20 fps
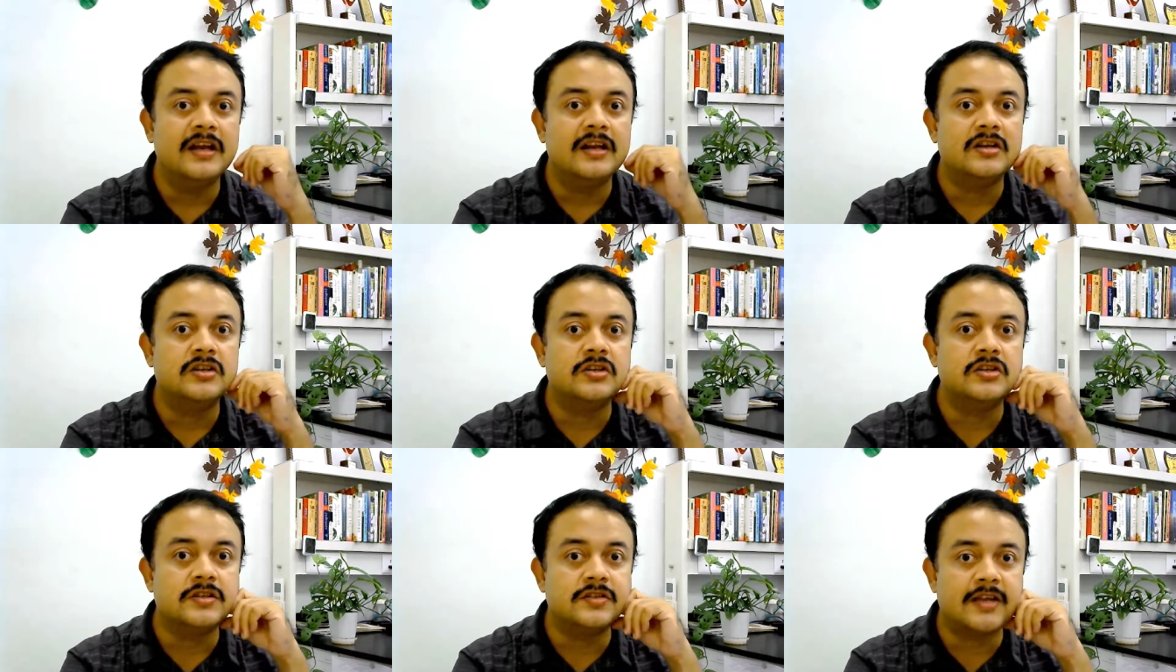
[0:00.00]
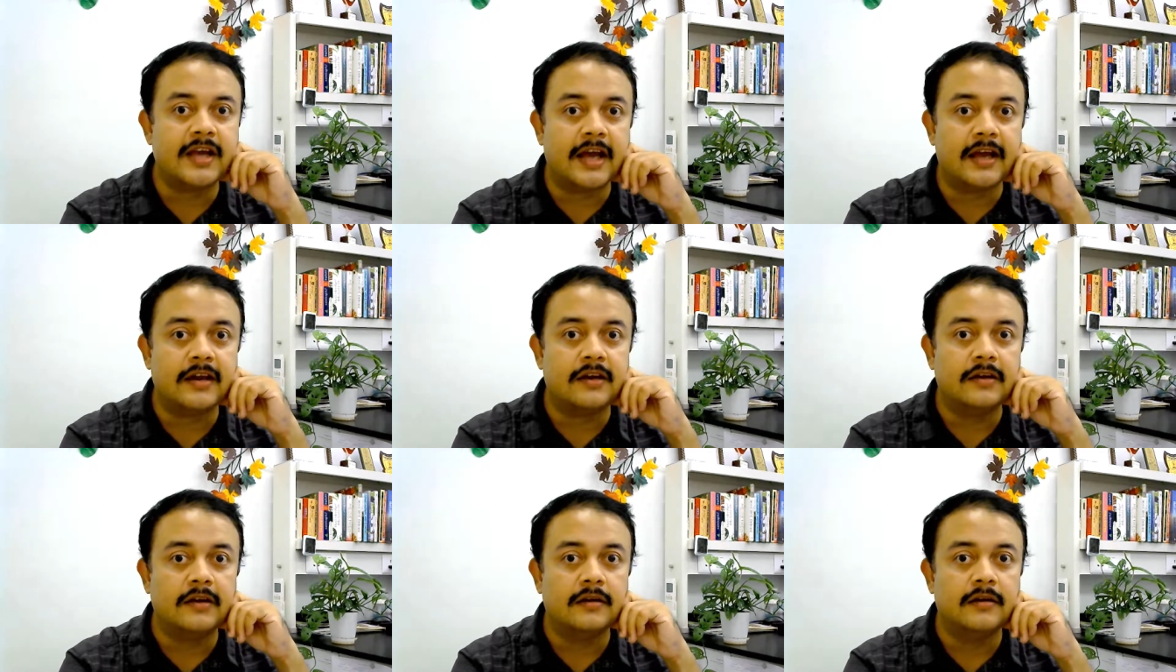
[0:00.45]
She
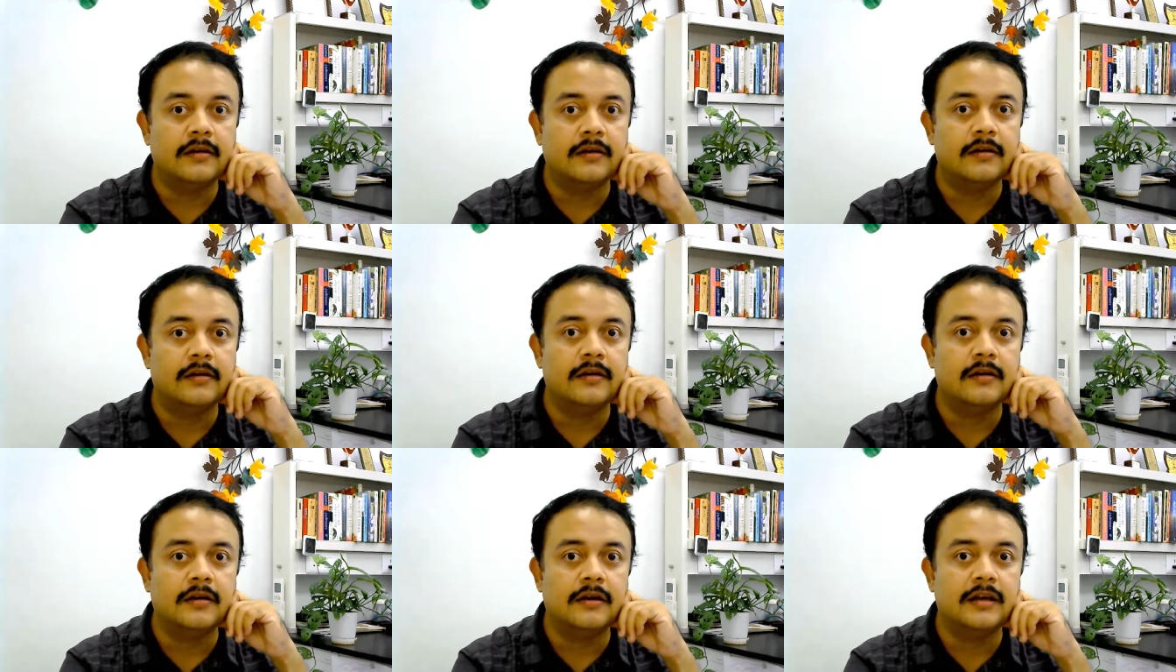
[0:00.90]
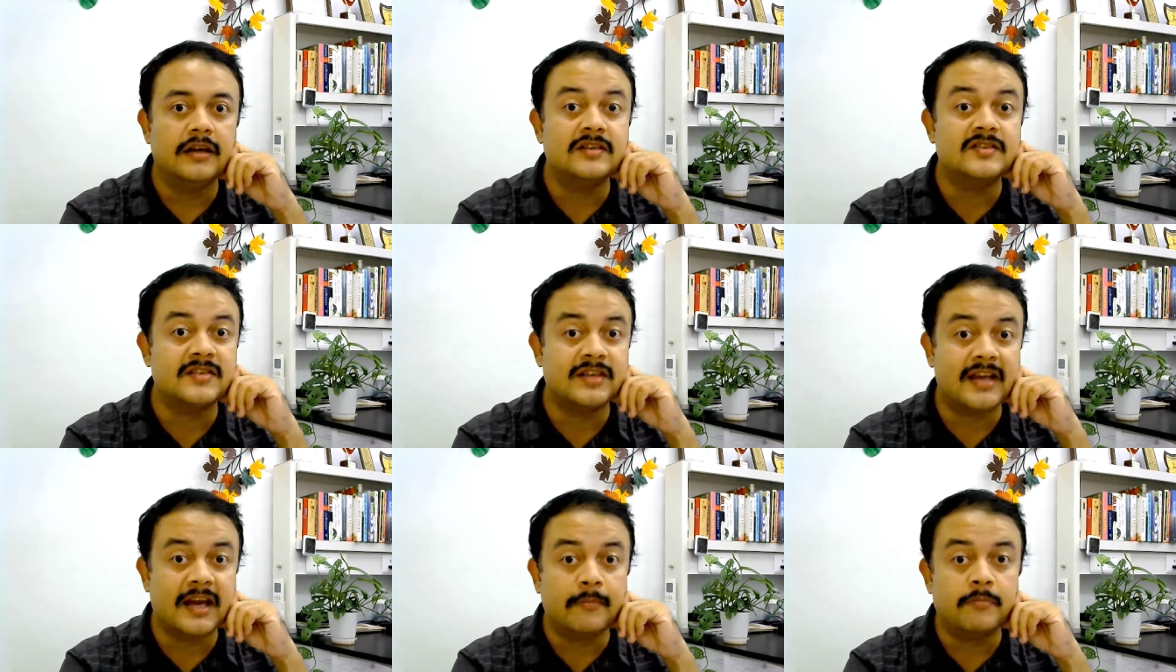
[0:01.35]
said,
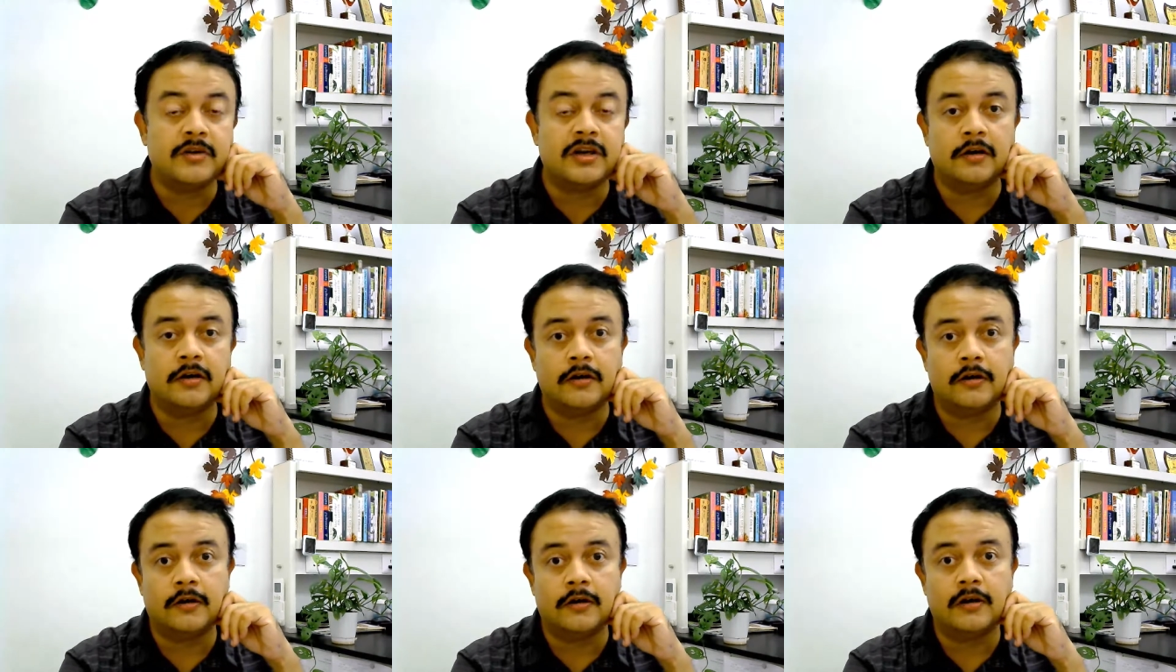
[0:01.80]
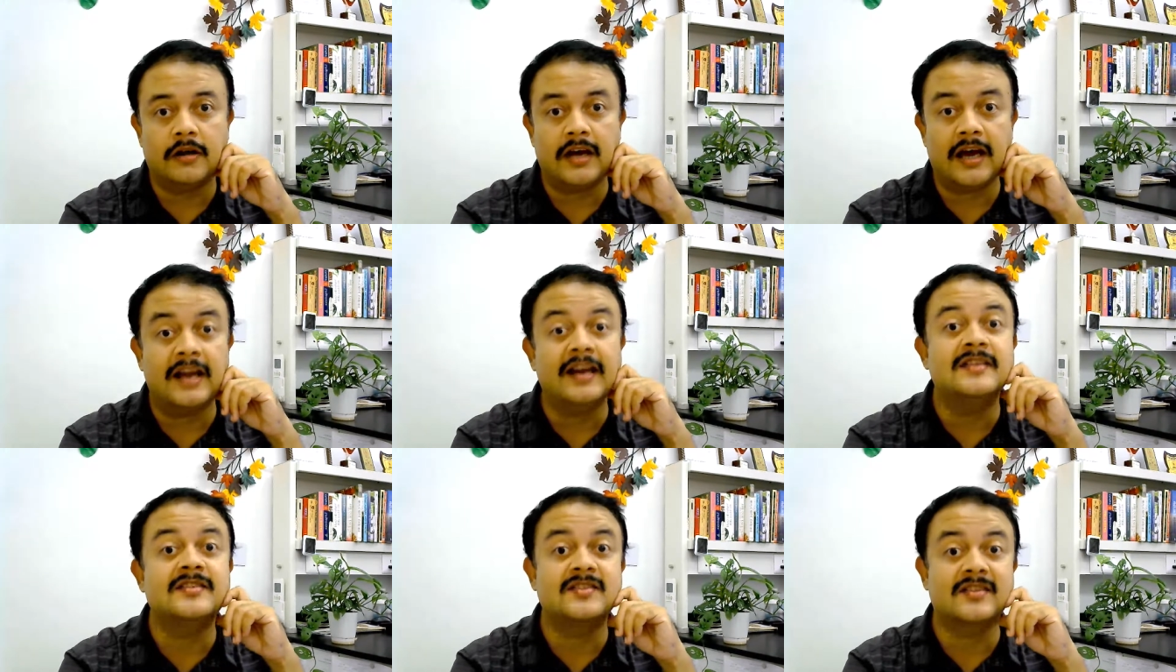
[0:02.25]
it's kept under
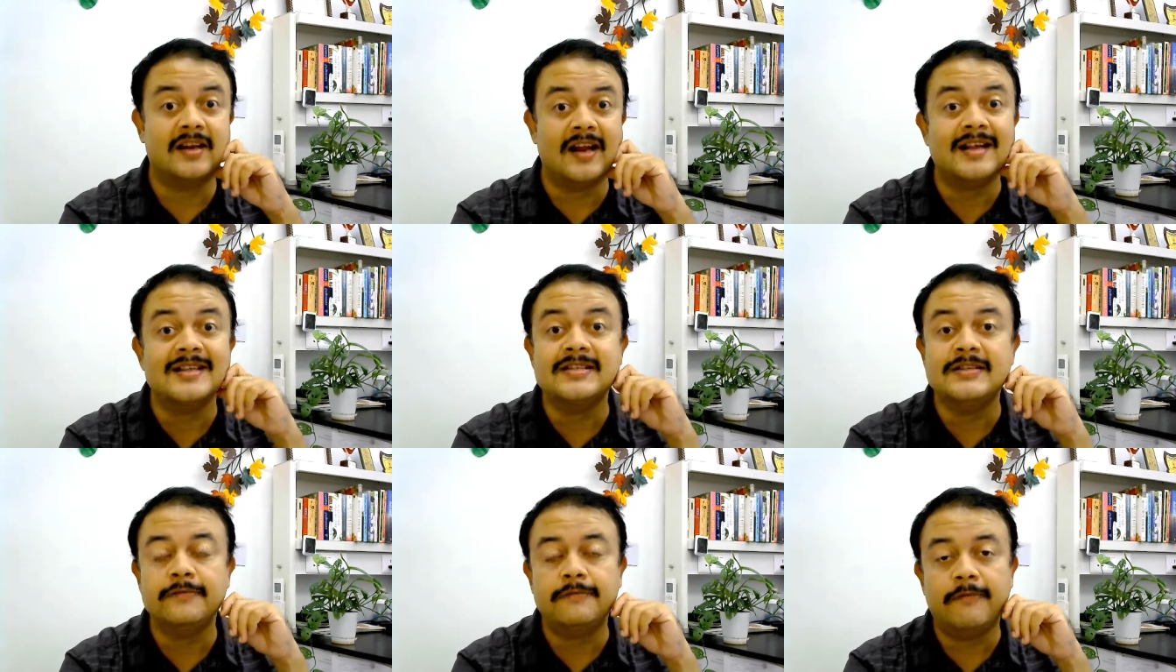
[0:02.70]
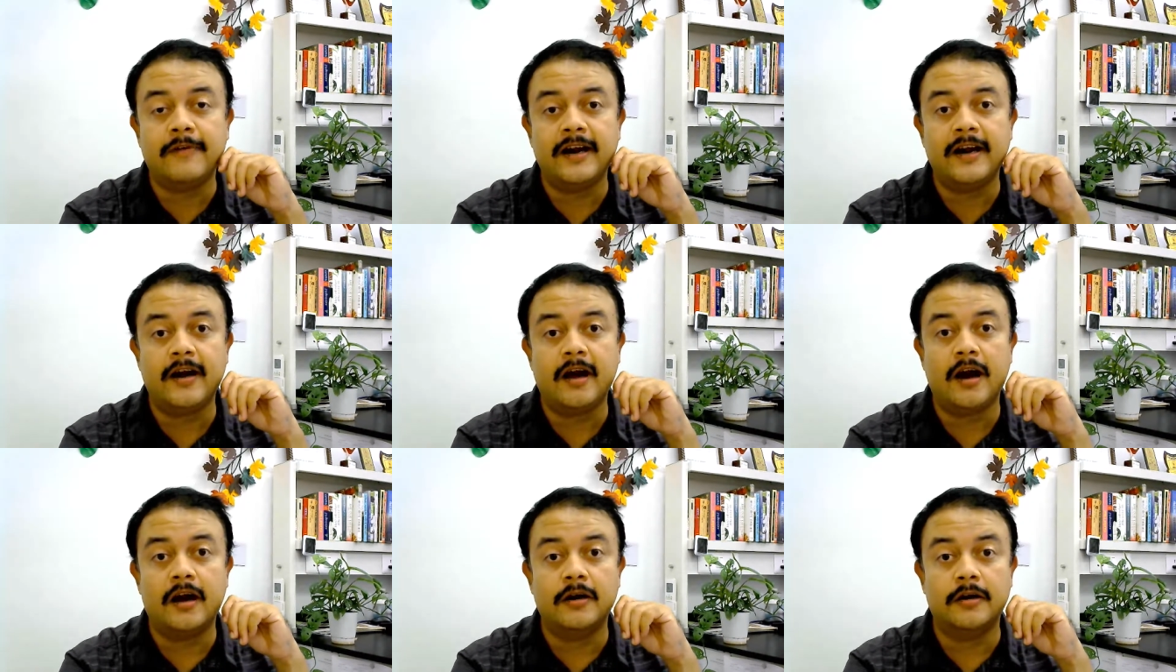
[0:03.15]
and it's
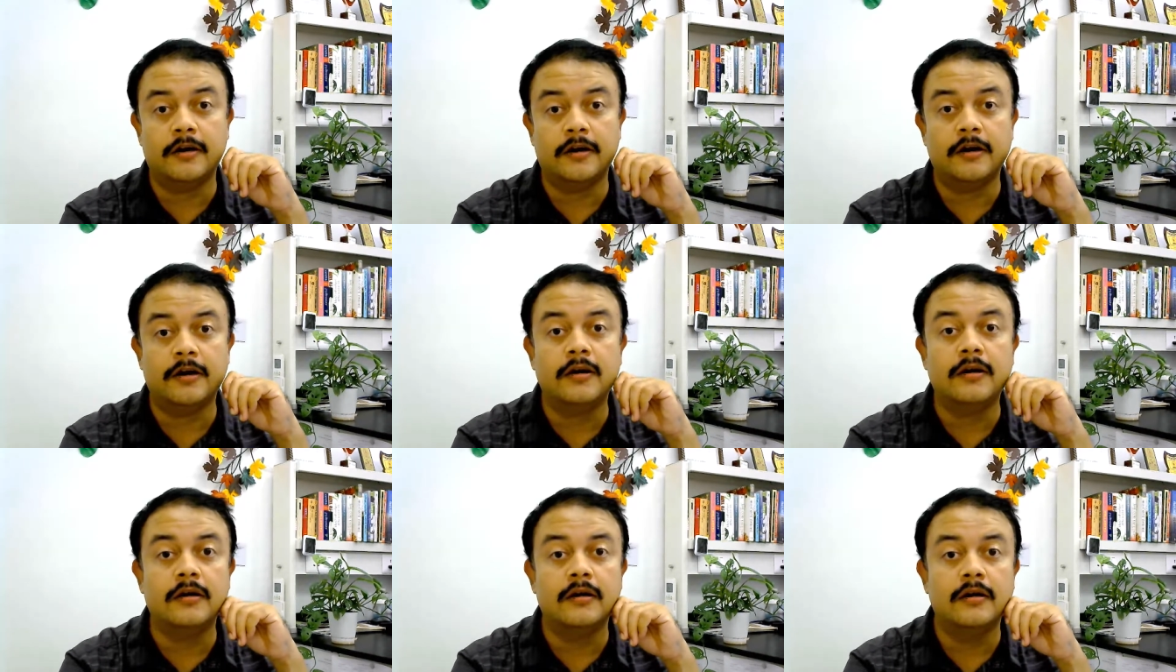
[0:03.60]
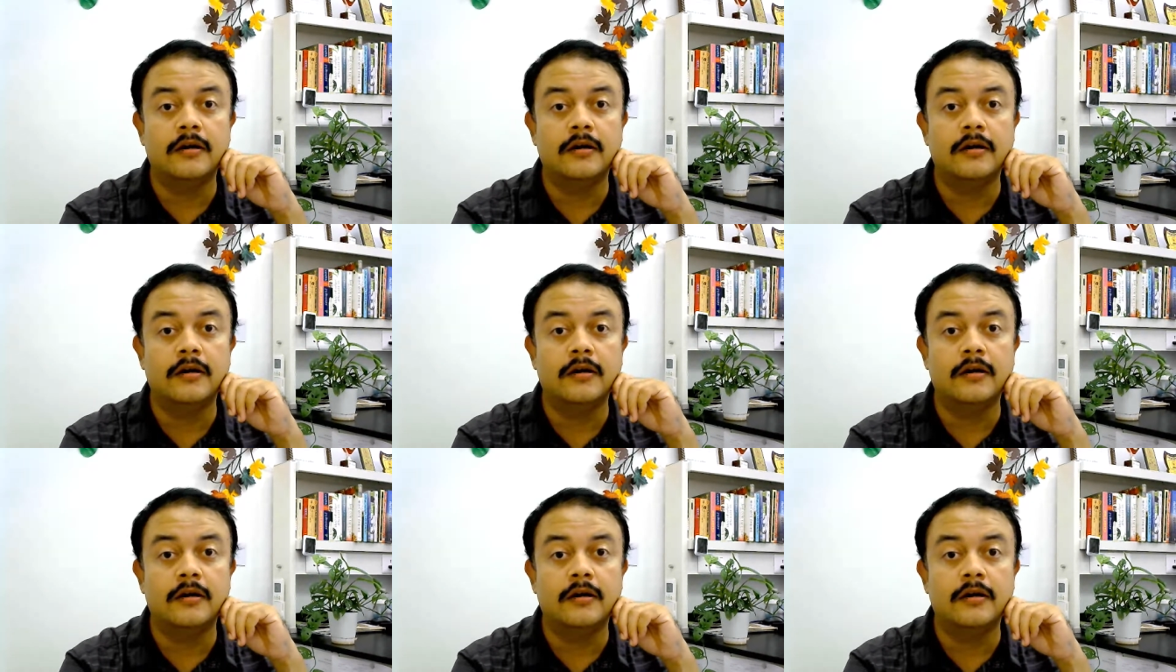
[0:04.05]
classified under